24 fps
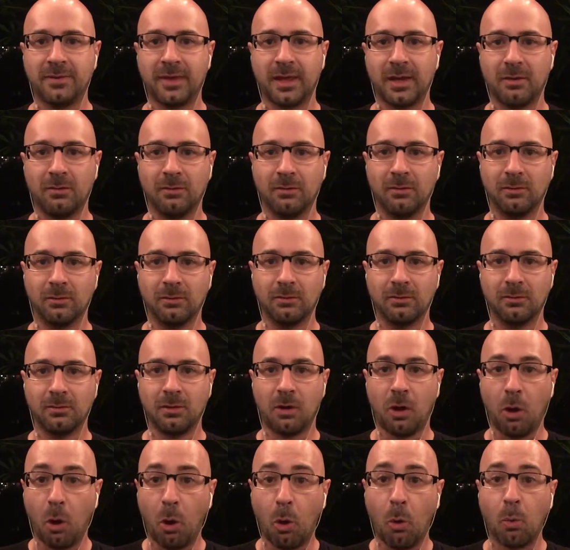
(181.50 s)
that'll
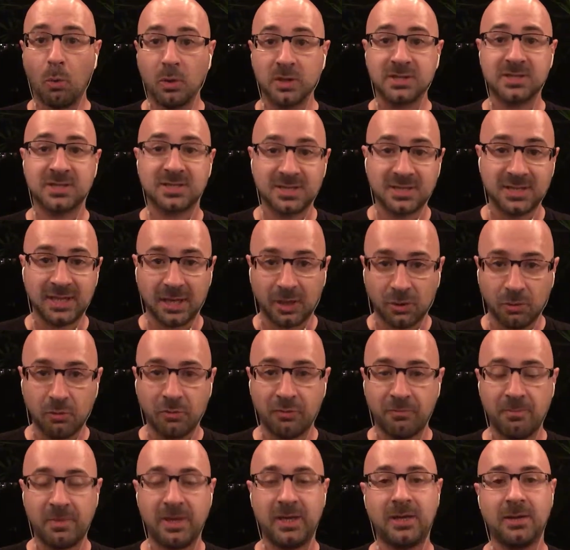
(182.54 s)
always stick
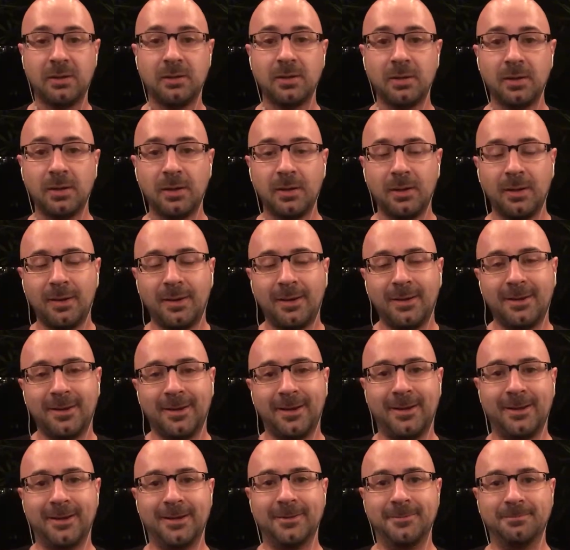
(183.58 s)
with me.
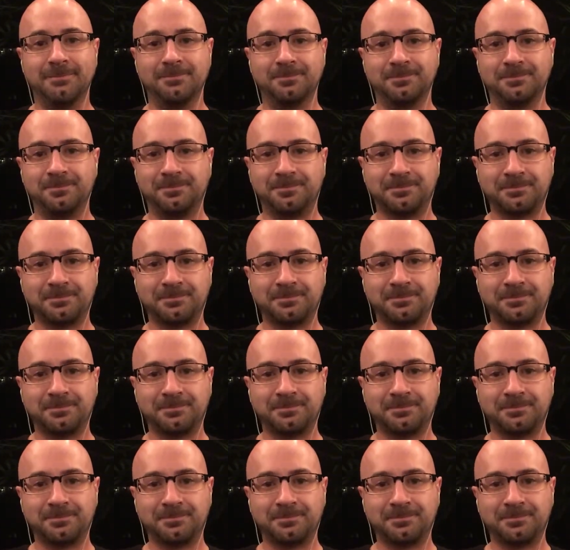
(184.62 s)
I